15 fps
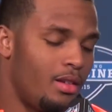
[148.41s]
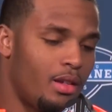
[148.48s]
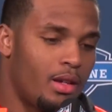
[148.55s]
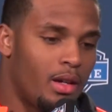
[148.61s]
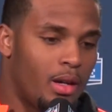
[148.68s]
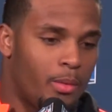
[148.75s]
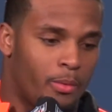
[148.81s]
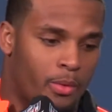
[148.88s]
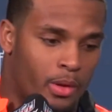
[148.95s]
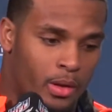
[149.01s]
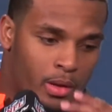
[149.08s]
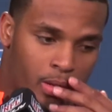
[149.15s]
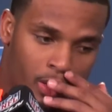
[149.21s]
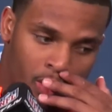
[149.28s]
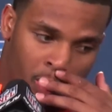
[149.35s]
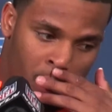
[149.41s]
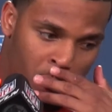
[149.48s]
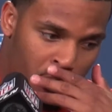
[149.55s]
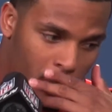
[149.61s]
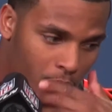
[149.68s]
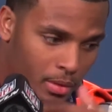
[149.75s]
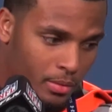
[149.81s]
yeah, I, well,
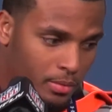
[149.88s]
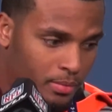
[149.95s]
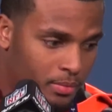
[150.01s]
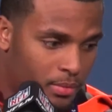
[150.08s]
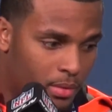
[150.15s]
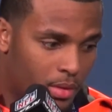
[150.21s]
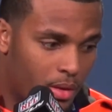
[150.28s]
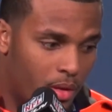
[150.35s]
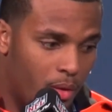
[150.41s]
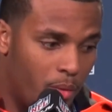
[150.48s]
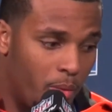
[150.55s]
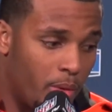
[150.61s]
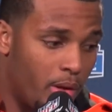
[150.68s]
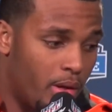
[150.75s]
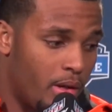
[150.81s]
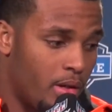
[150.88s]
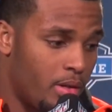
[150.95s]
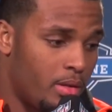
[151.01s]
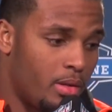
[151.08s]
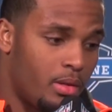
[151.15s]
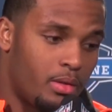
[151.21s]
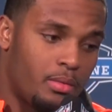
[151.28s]

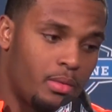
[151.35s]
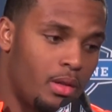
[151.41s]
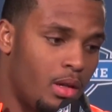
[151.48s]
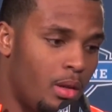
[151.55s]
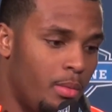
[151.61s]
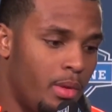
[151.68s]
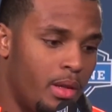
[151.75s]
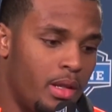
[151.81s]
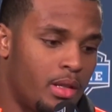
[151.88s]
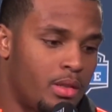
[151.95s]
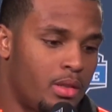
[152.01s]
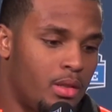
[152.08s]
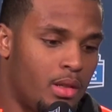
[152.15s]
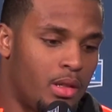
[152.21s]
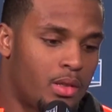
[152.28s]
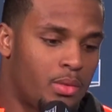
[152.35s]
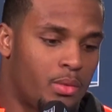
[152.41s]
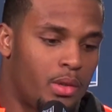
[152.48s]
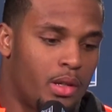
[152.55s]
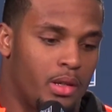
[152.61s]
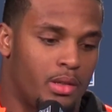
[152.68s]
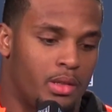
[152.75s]
where, I mean, that's that's
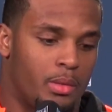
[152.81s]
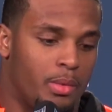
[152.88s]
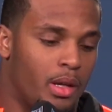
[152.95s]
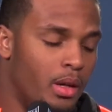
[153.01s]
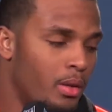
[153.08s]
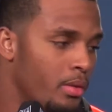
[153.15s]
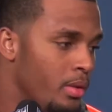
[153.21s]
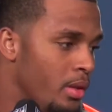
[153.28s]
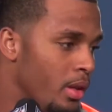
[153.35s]
what it's about.